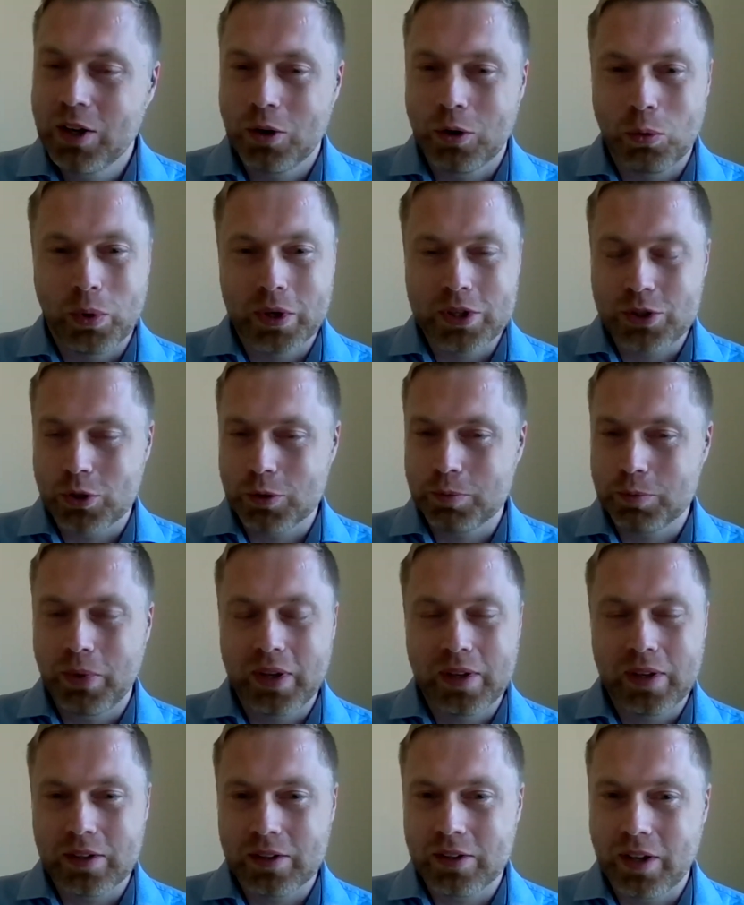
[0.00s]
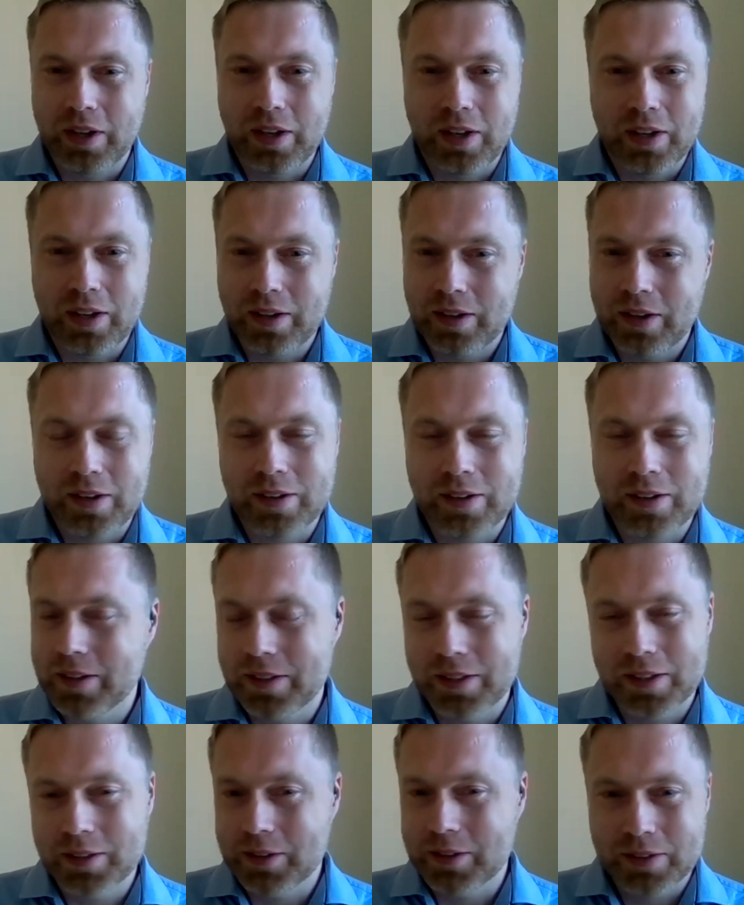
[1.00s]
What should they
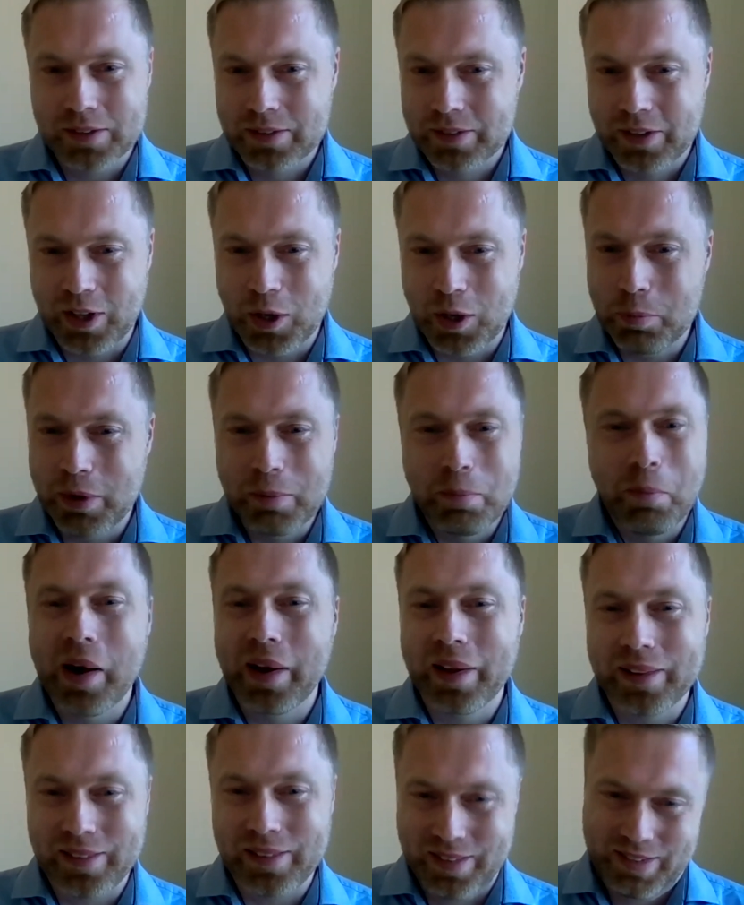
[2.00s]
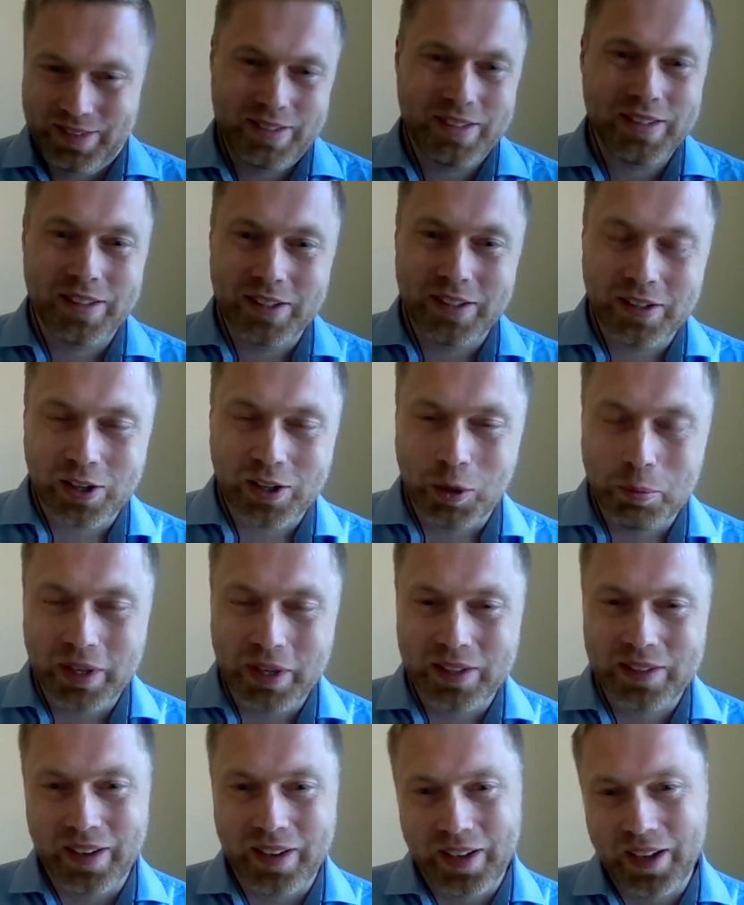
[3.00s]
keep in mind in the
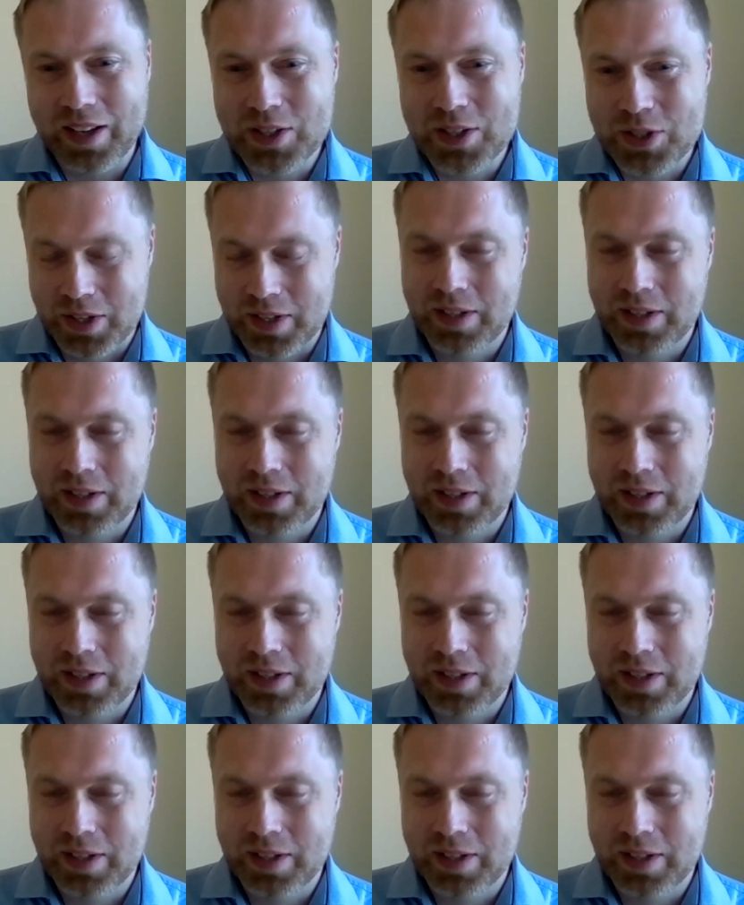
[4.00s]
coming decades?